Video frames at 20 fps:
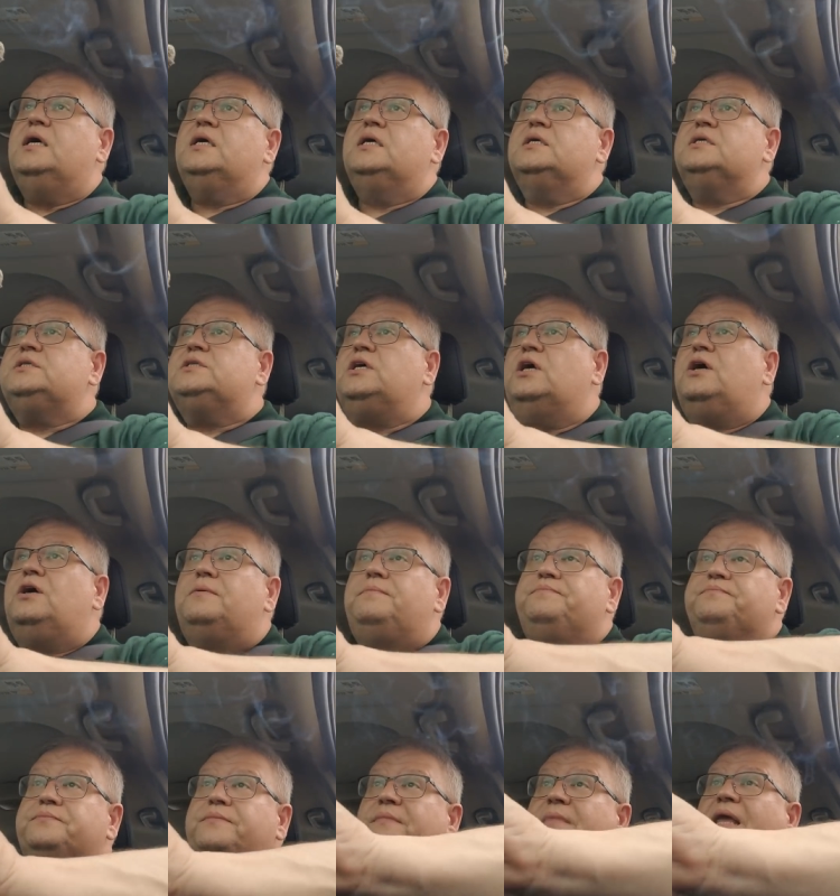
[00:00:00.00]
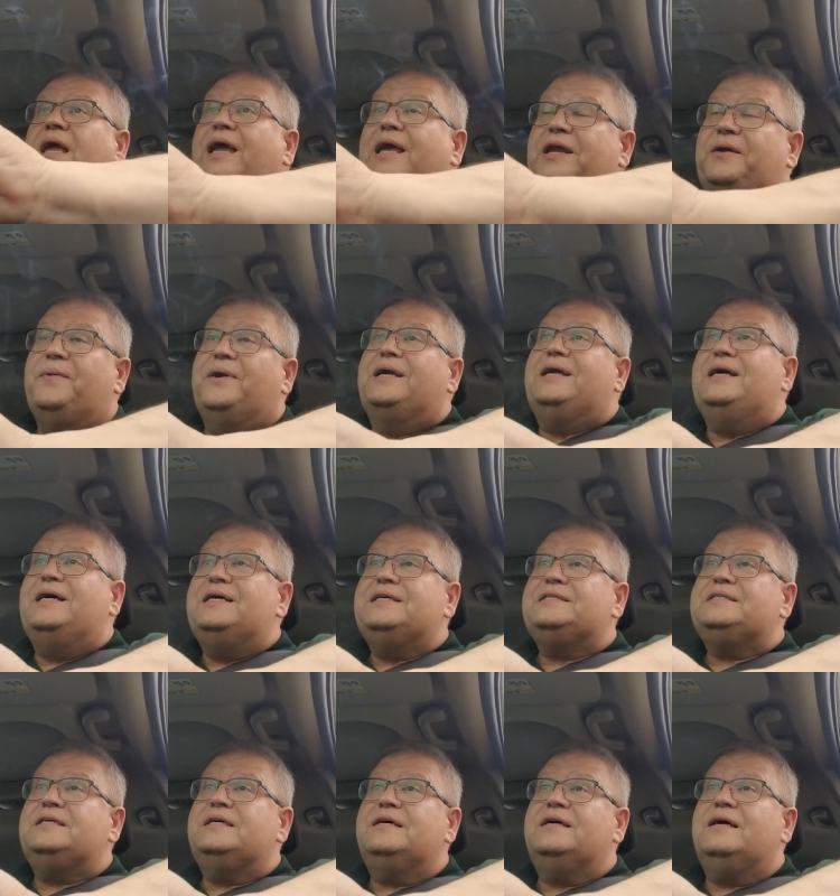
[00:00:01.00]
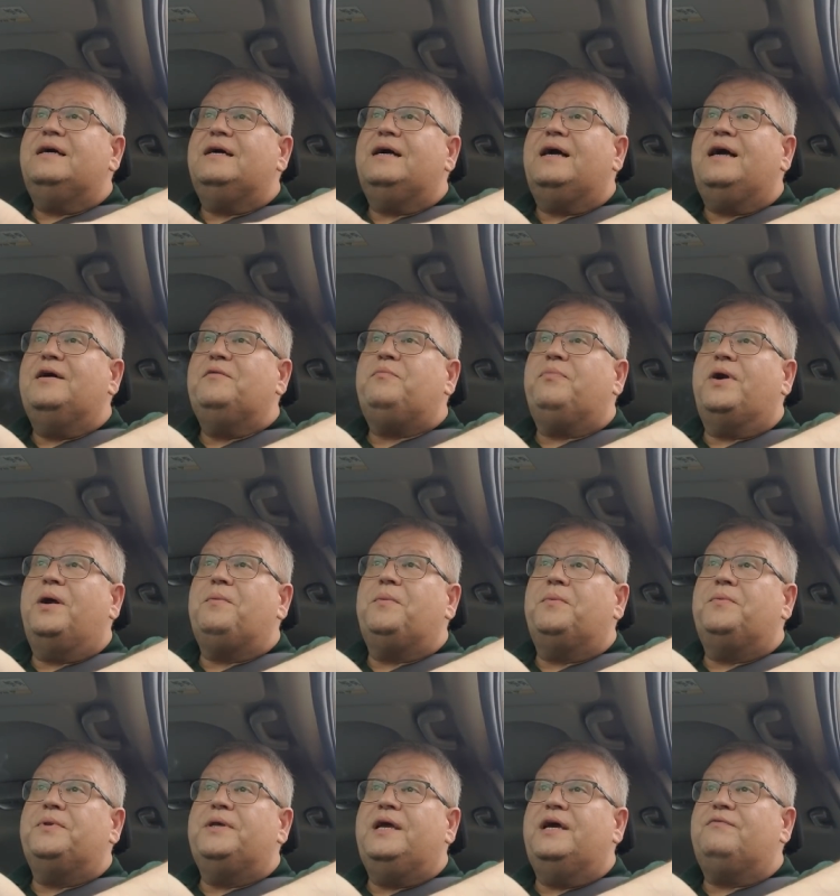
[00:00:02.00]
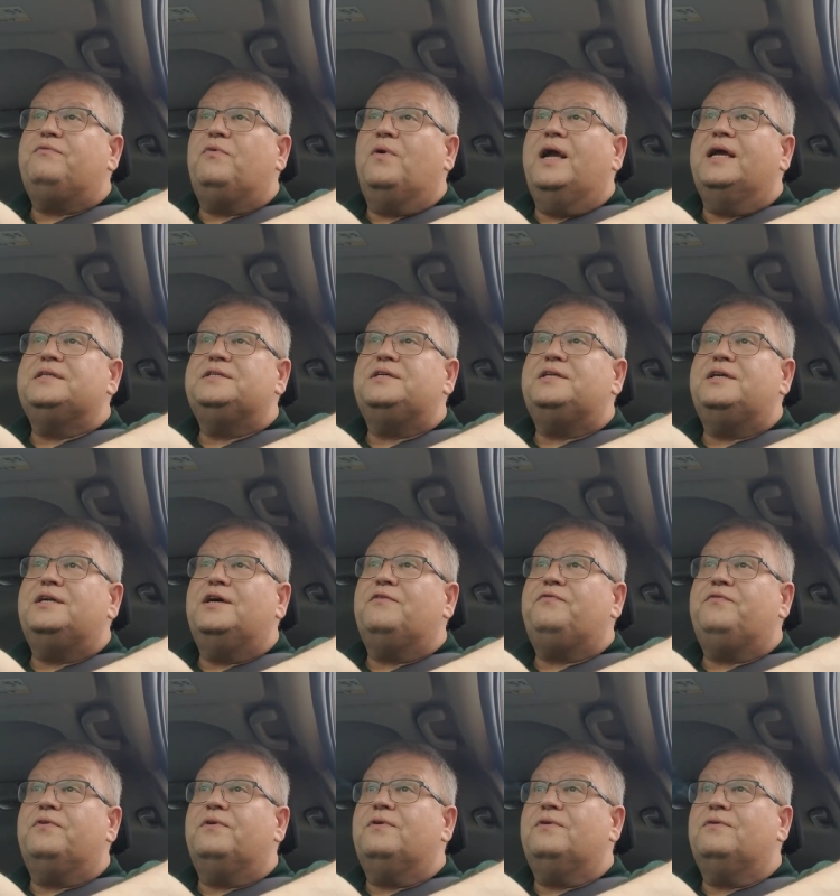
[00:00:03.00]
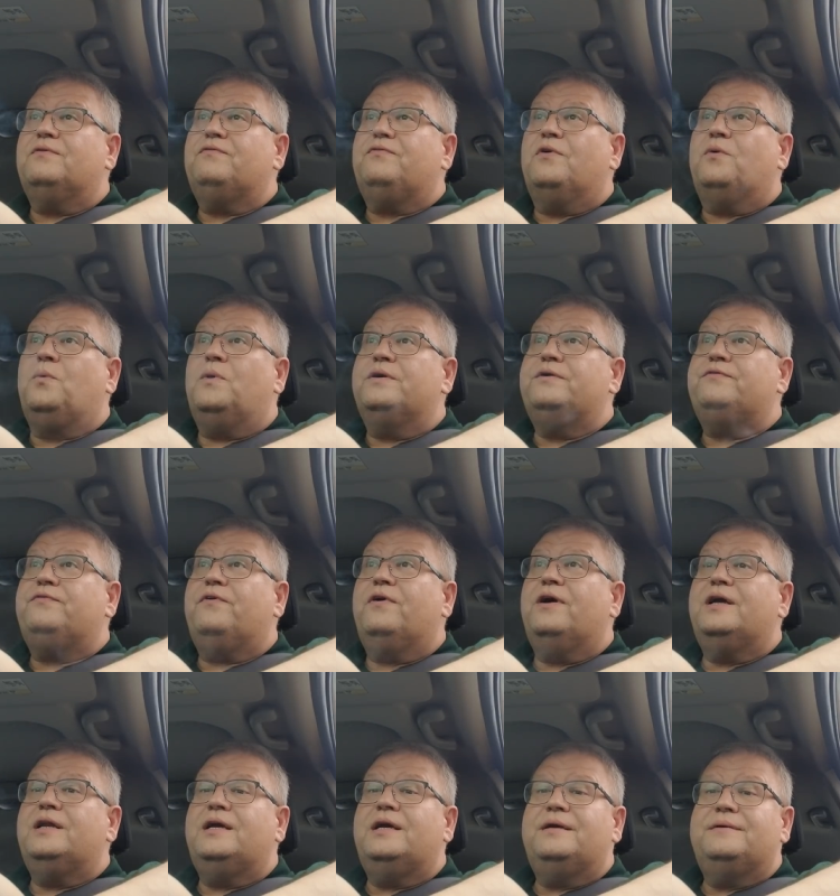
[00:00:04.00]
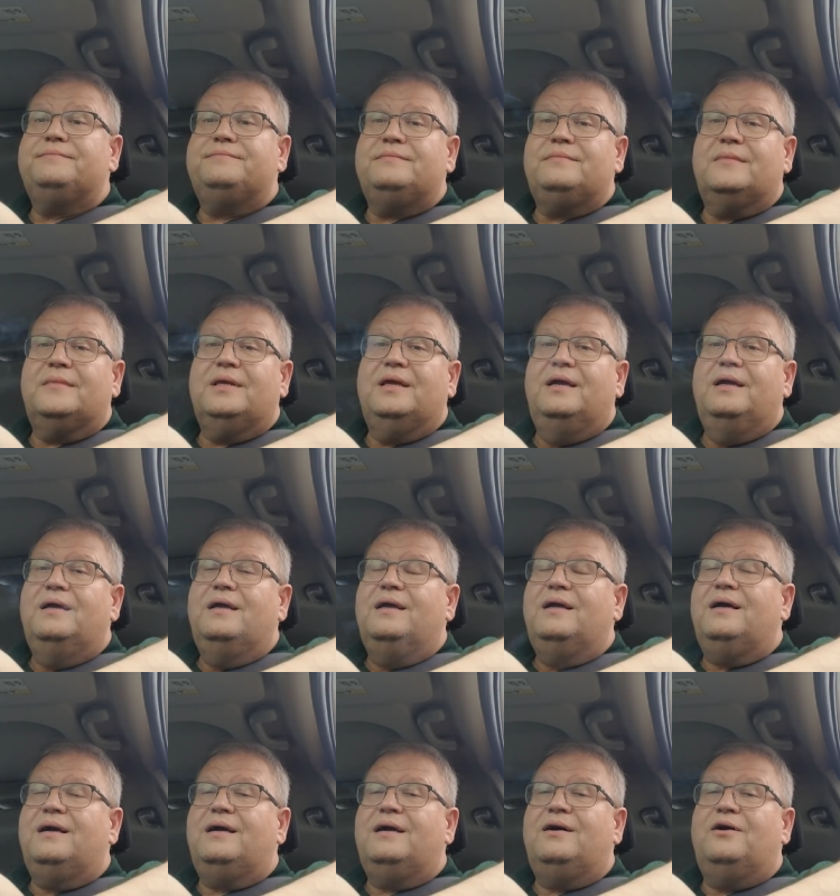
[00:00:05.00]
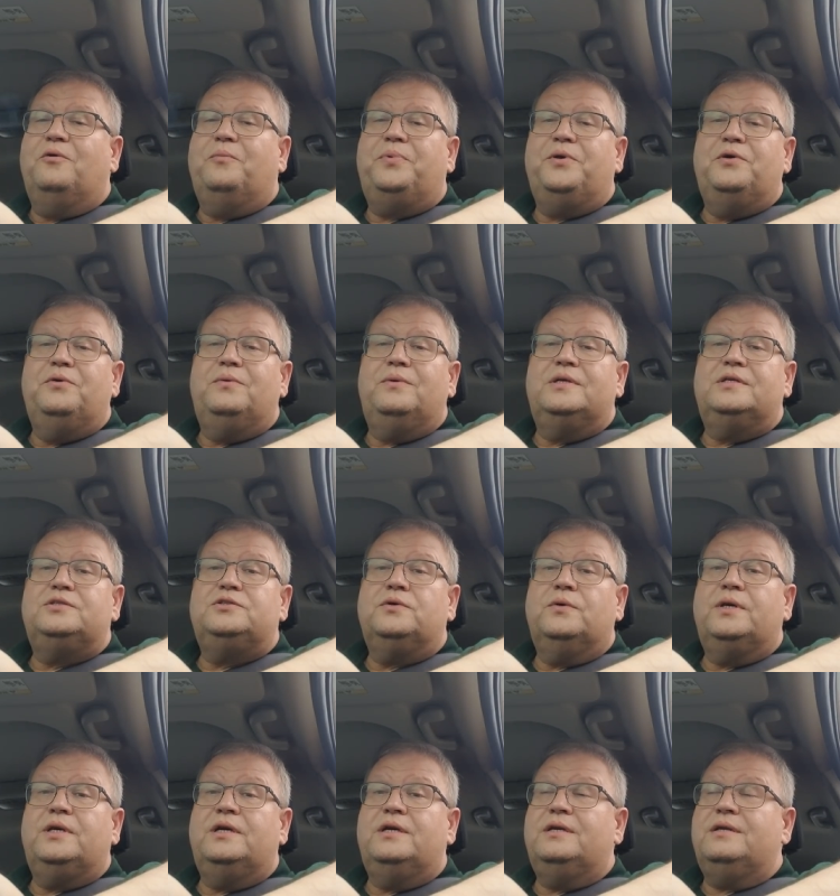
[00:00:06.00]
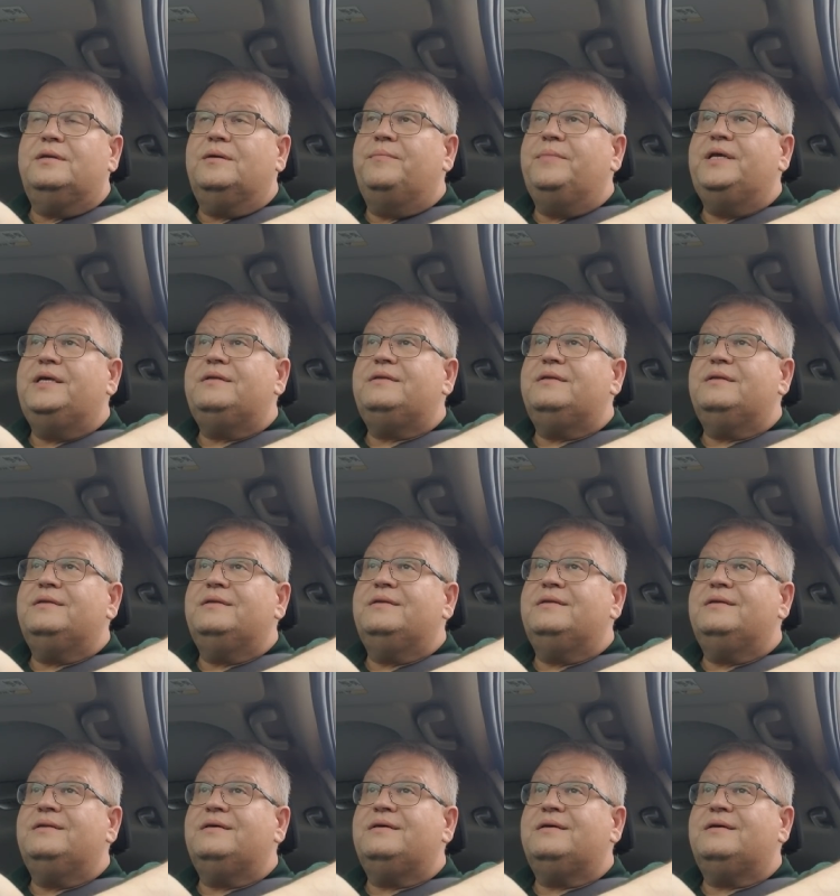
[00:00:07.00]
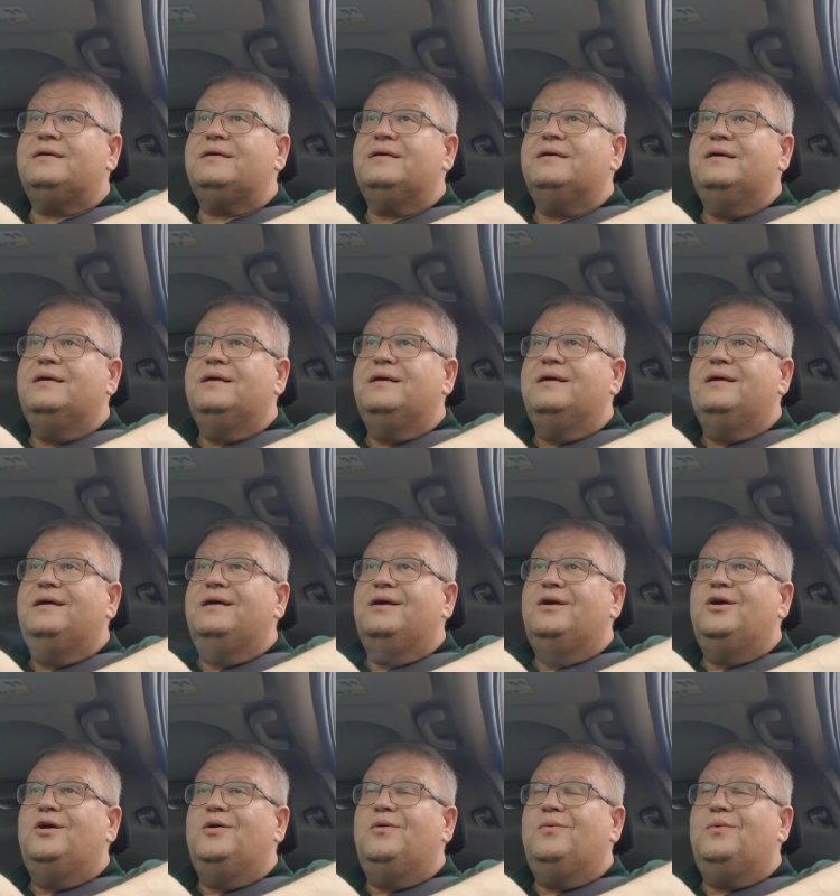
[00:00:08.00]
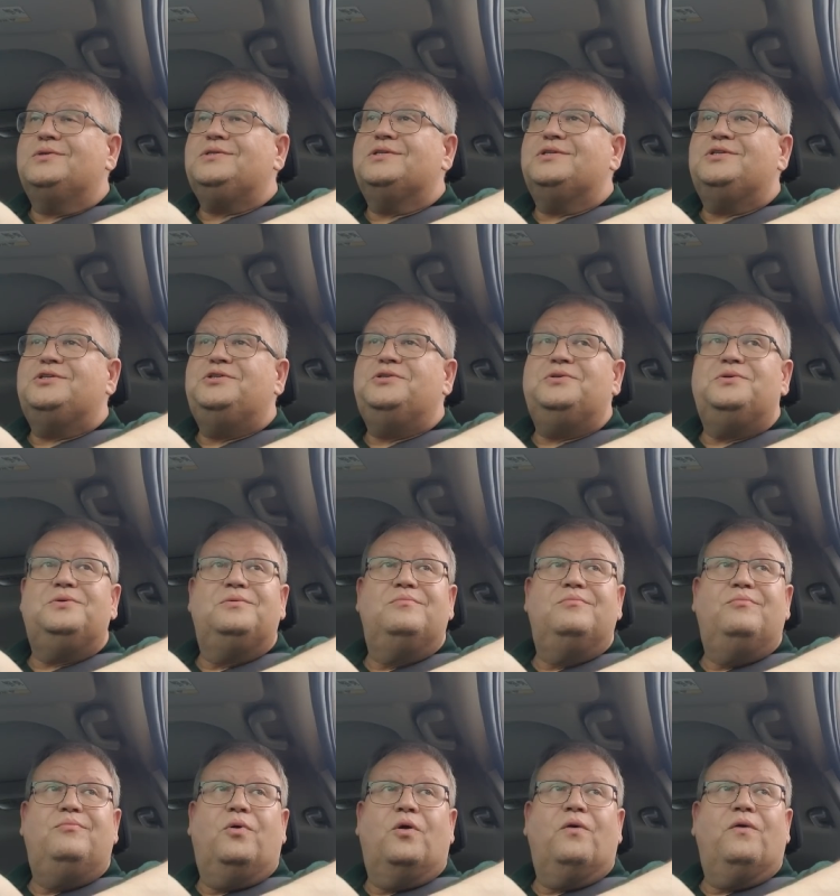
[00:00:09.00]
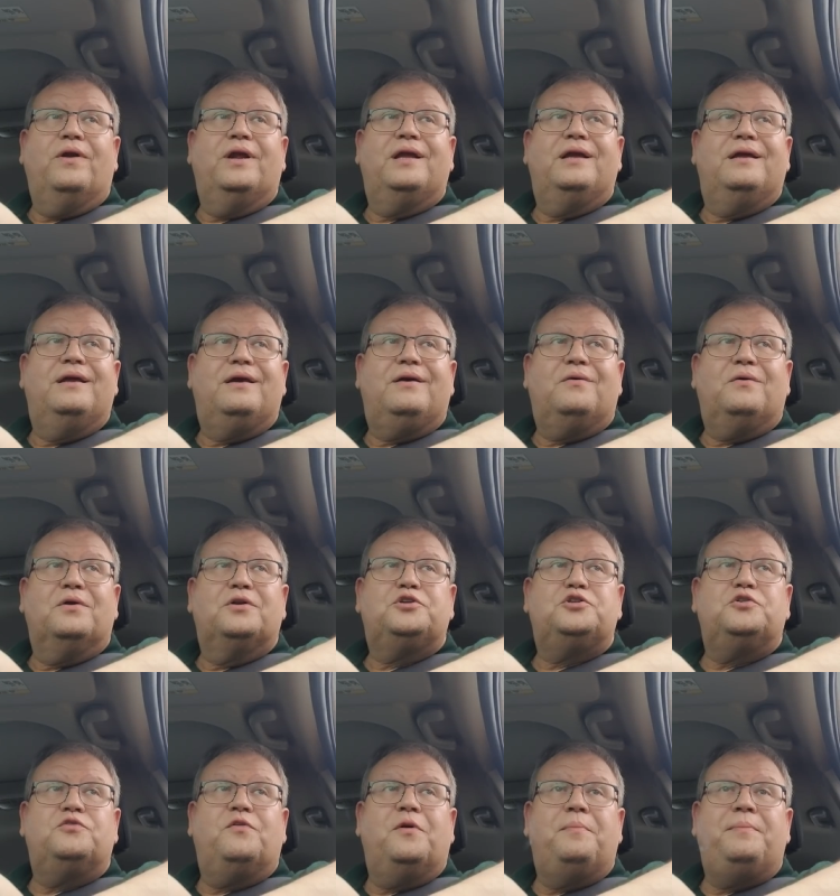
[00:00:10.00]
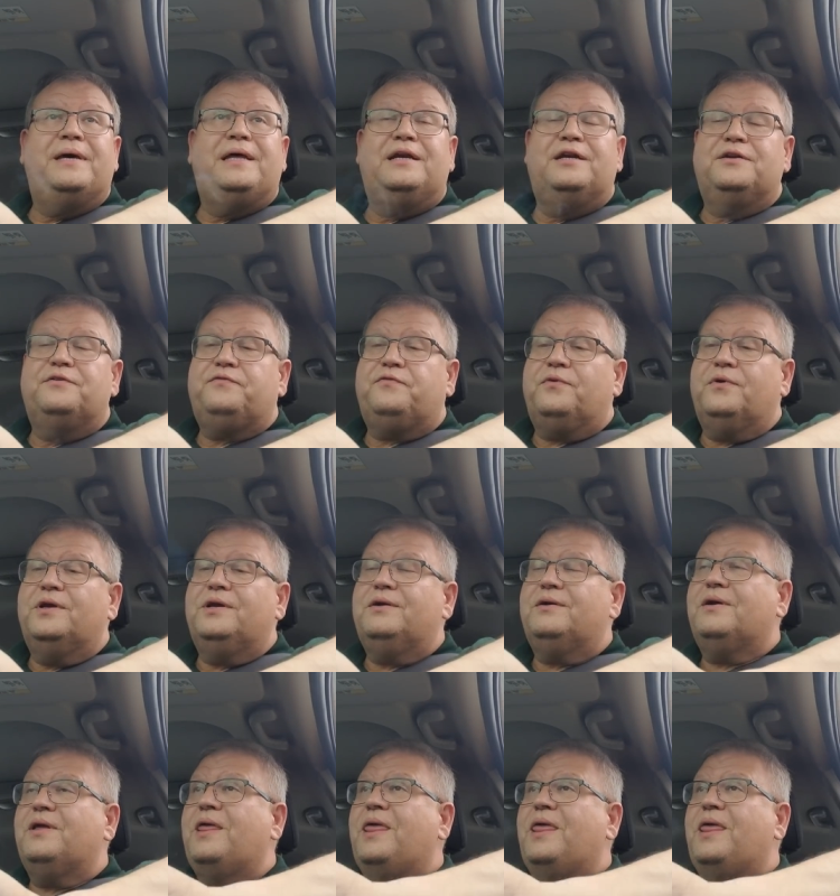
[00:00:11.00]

So, anyway, guys, I probably have ranted enough for, for one Friday. I hope you enjoyed it a bit and. Uh, wasn't too boring or too repetitive for you.